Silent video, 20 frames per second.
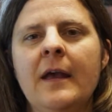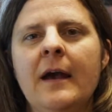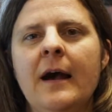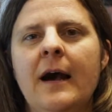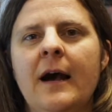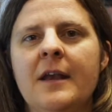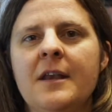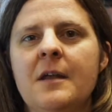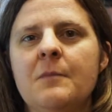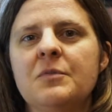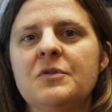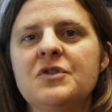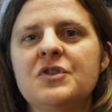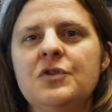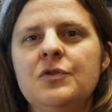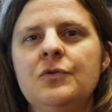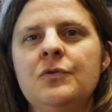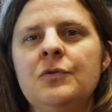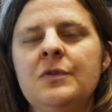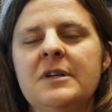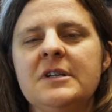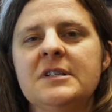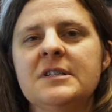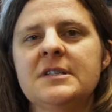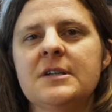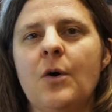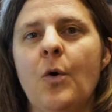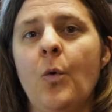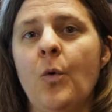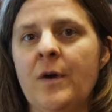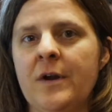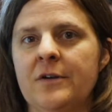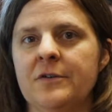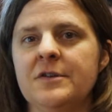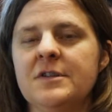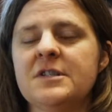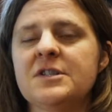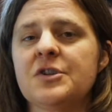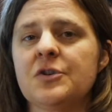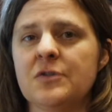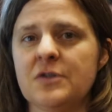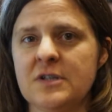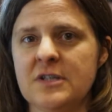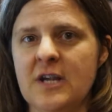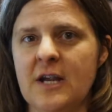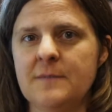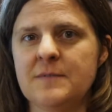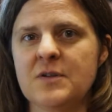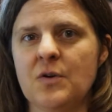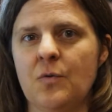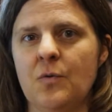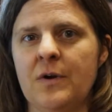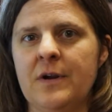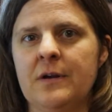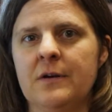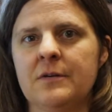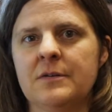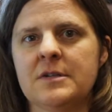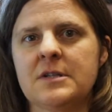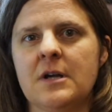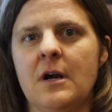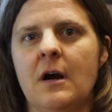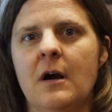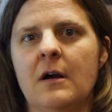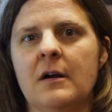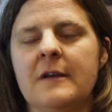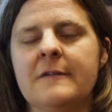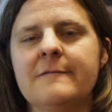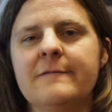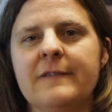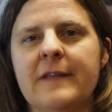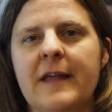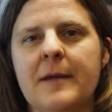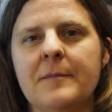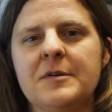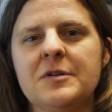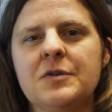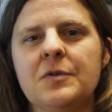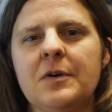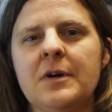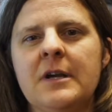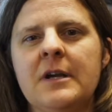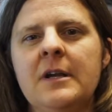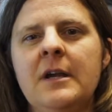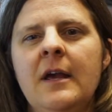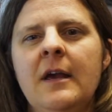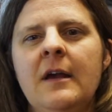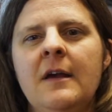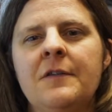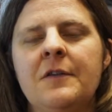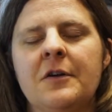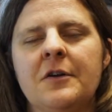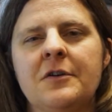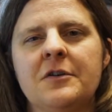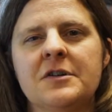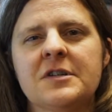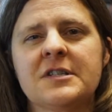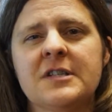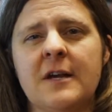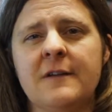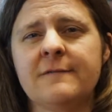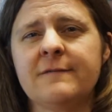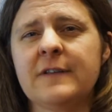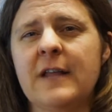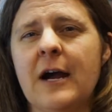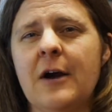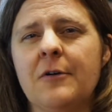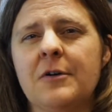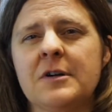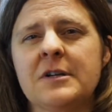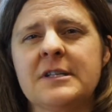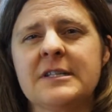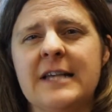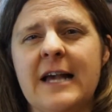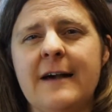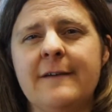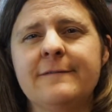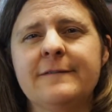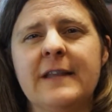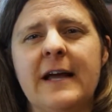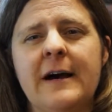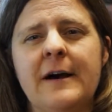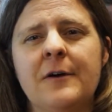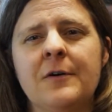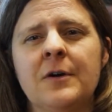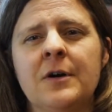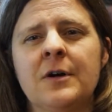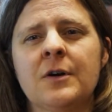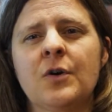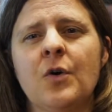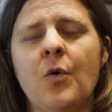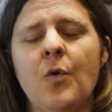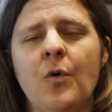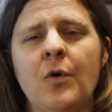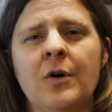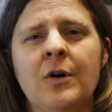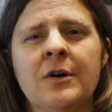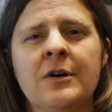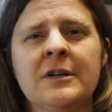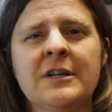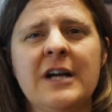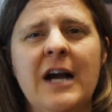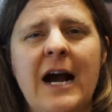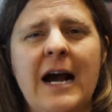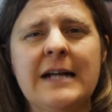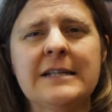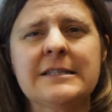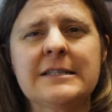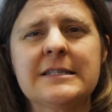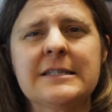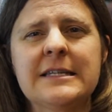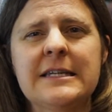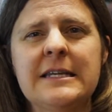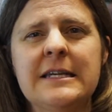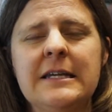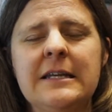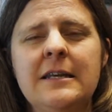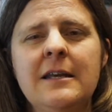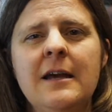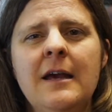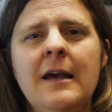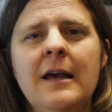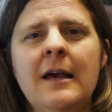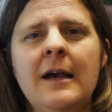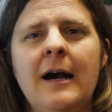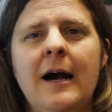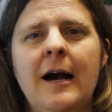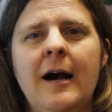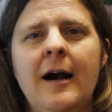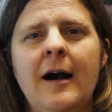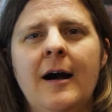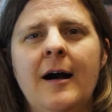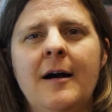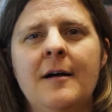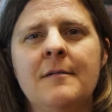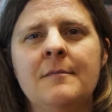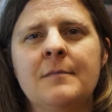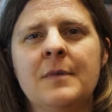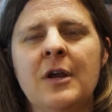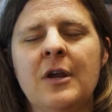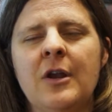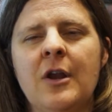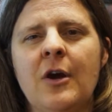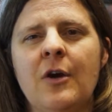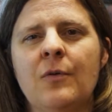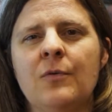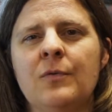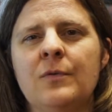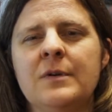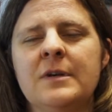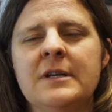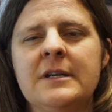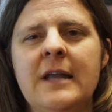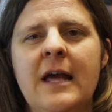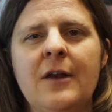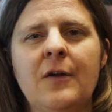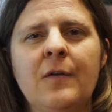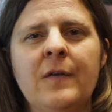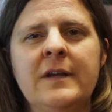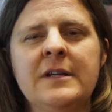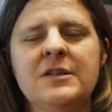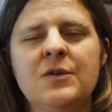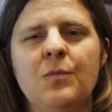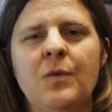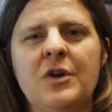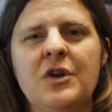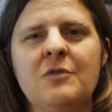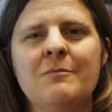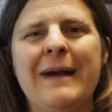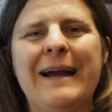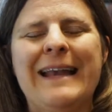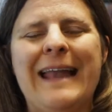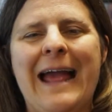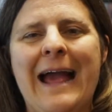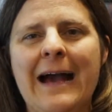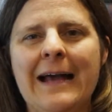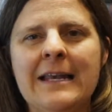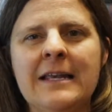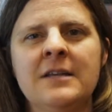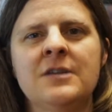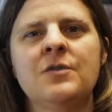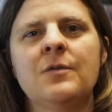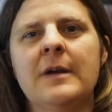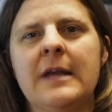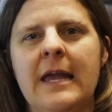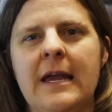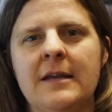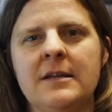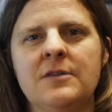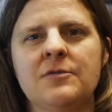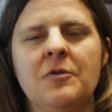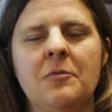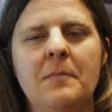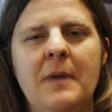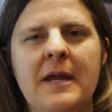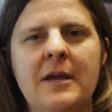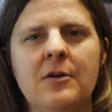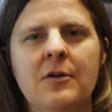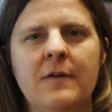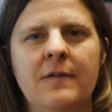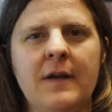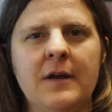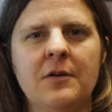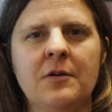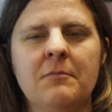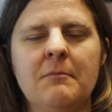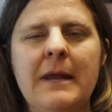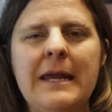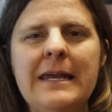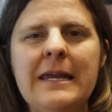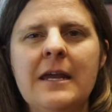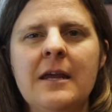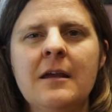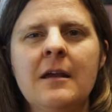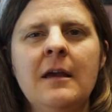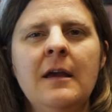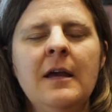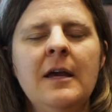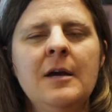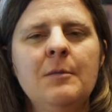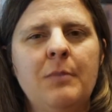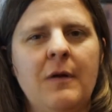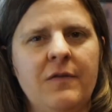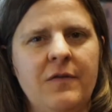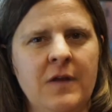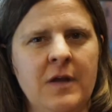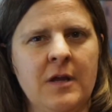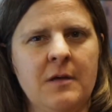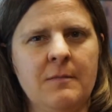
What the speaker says: Number 2 is oils. Certain types of oils are inflammatory. They're your sunflower, safflower, corn, cottonseed. Not only to what you might add into a baked good that you're making, but think